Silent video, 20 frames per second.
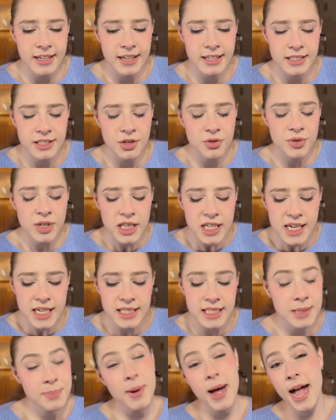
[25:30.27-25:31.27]
It's a really
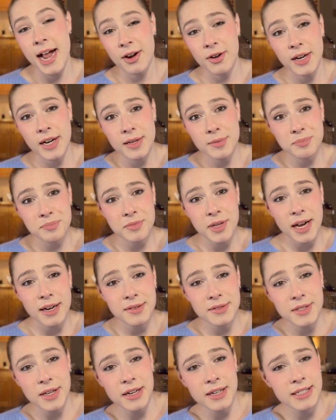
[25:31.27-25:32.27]
inspiring
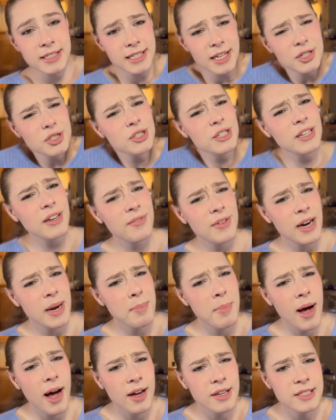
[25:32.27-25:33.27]
kind of song, and it's actually a
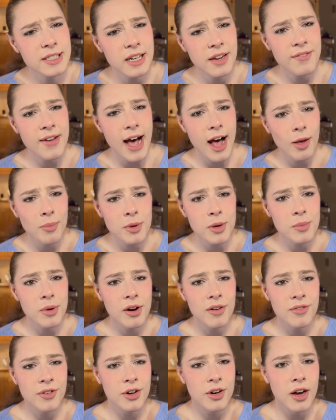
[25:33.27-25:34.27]
very positive album
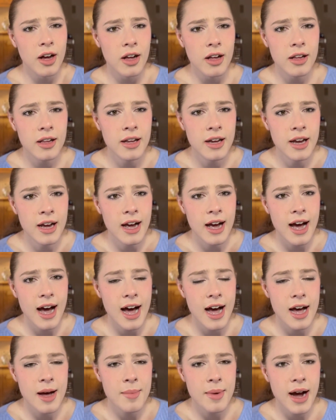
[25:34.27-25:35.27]
overall.
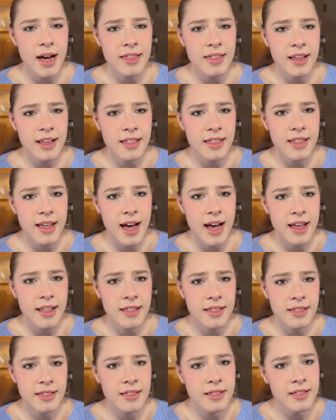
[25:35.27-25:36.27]
I think
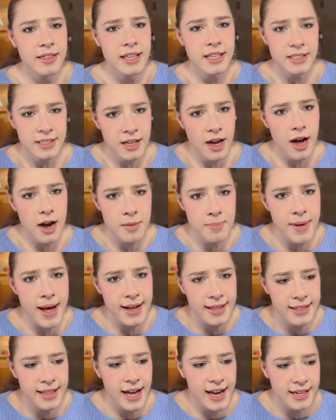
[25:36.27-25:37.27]
that this song
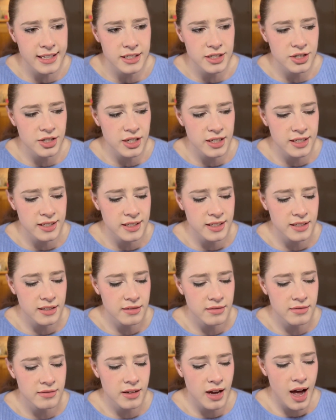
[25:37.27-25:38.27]
back then, it's just,
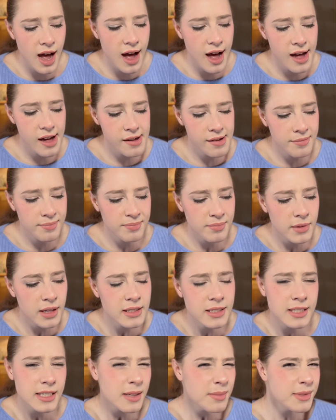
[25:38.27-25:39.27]

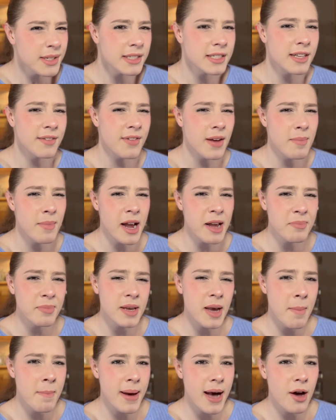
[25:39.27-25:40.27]
it seems as if it might
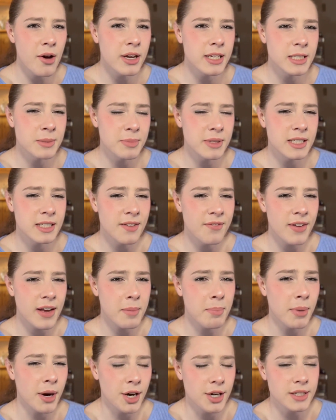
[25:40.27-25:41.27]
be about a
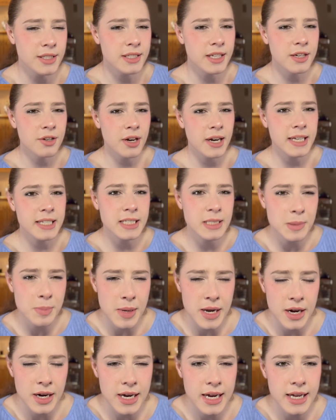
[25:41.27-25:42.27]
specific person or
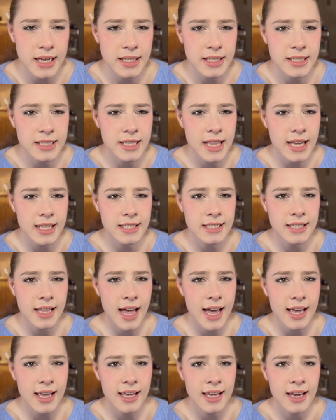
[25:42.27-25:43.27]
experience that's
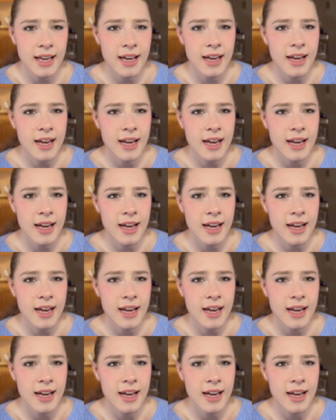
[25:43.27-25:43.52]
like